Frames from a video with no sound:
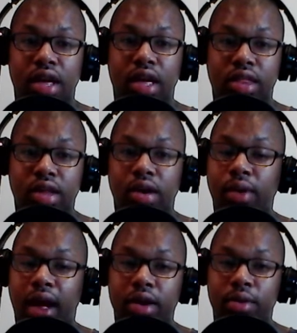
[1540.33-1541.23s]
And so
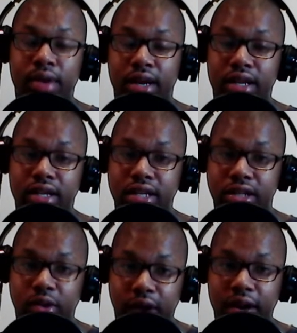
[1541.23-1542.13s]
I don't want to
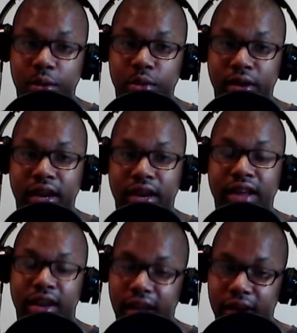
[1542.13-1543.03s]
discredit what they
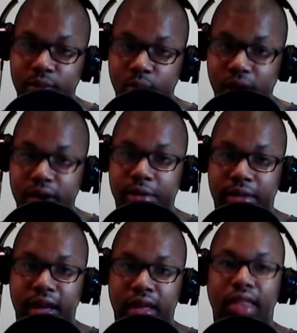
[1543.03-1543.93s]
did. They won those
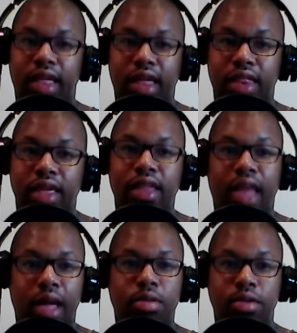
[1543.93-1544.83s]
games. That is
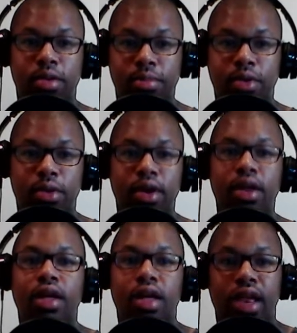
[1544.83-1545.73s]
absolutely important,
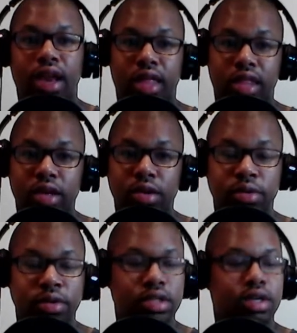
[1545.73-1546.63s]
and that's
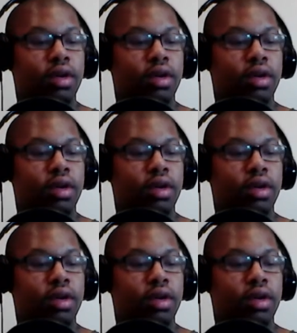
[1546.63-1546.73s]
huge.